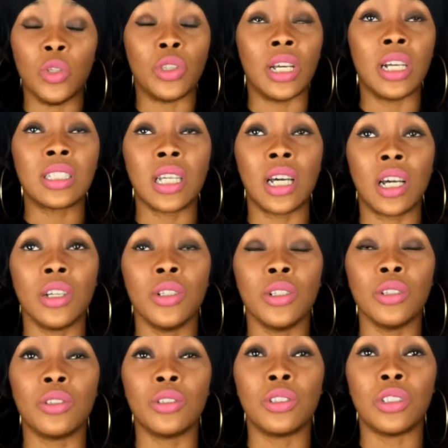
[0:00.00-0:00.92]
That's how
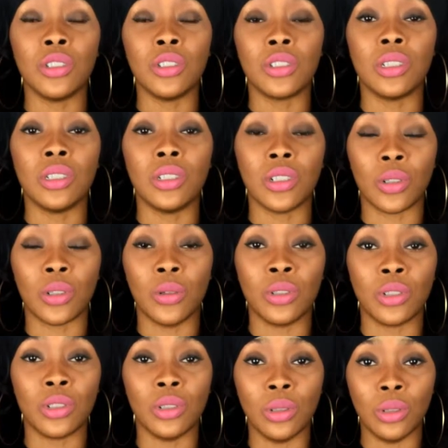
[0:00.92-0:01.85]
you're
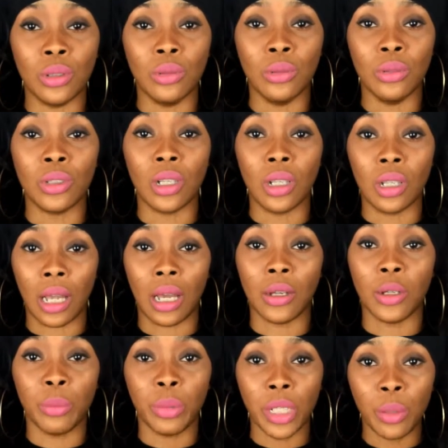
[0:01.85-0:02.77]
going to lose a
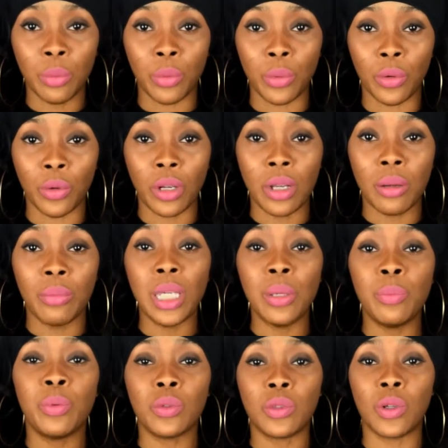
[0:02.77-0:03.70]
lot of people.
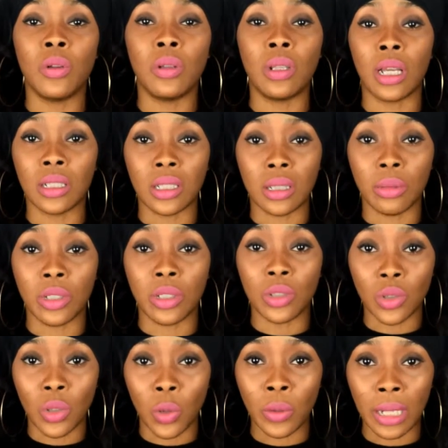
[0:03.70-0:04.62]
People don't like to be
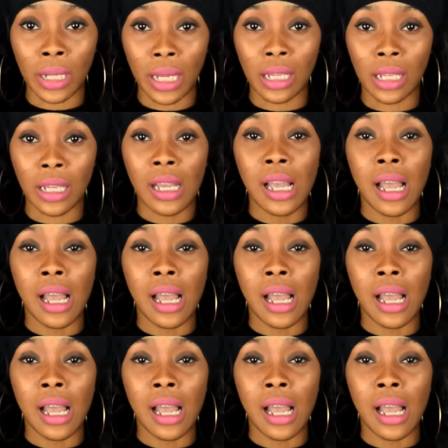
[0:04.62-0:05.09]
sold at.